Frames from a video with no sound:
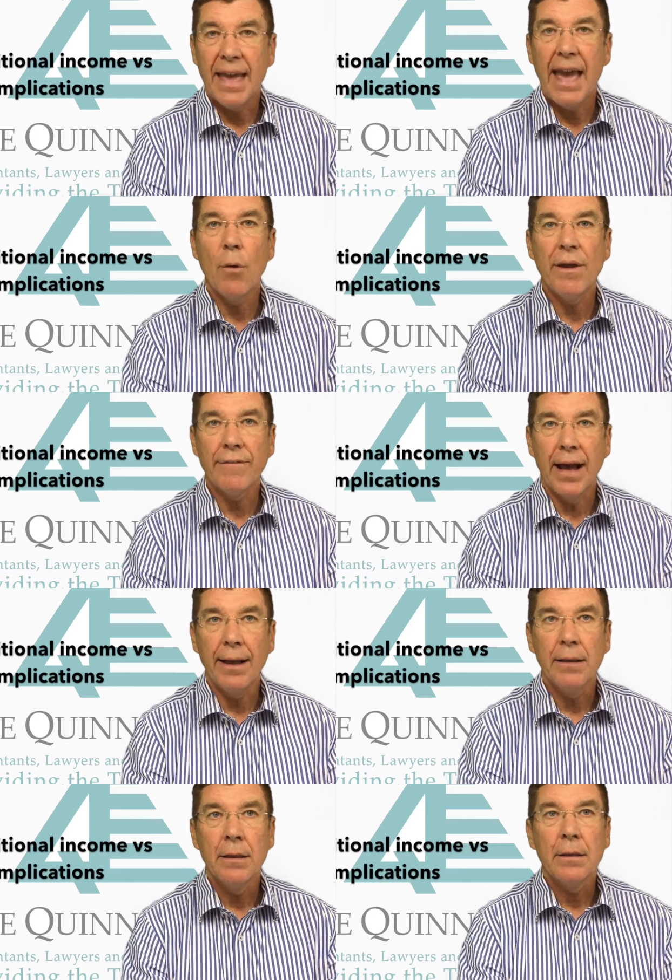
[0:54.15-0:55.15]

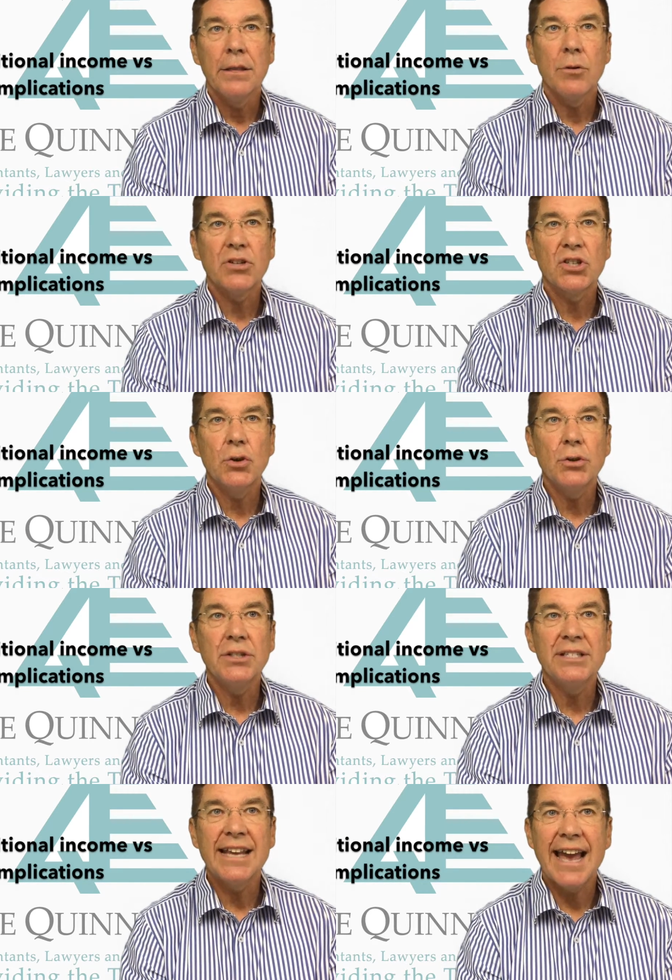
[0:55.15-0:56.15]
However, there are
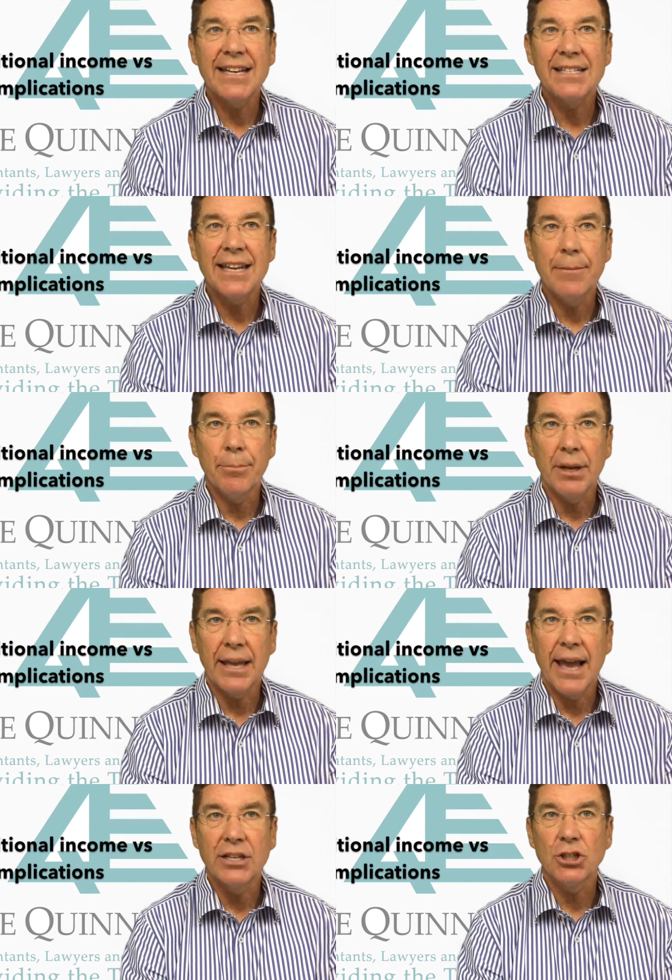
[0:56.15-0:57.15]
certain tax
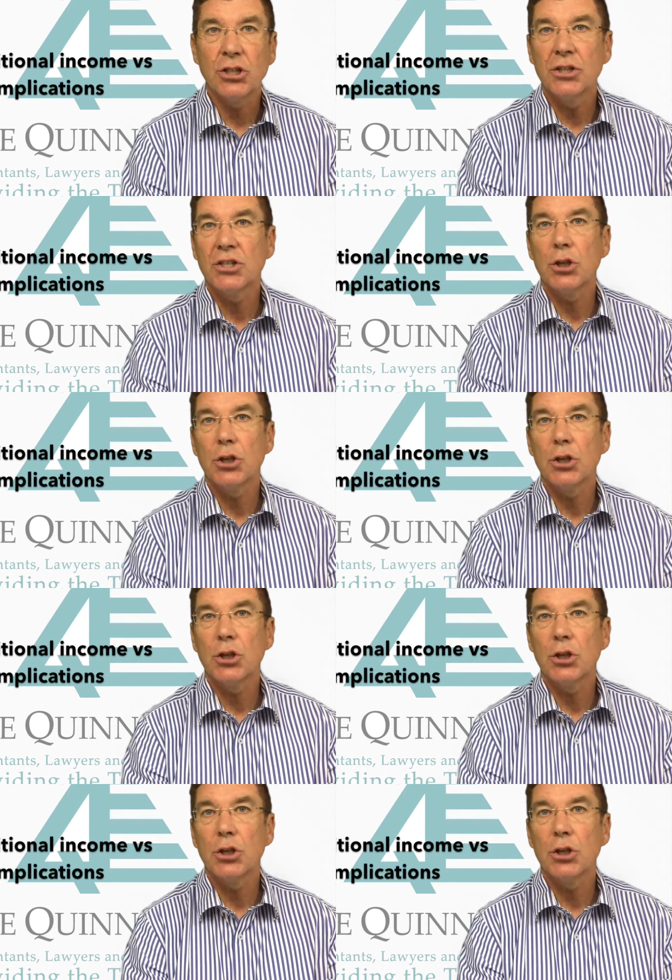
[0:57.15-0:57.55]
implications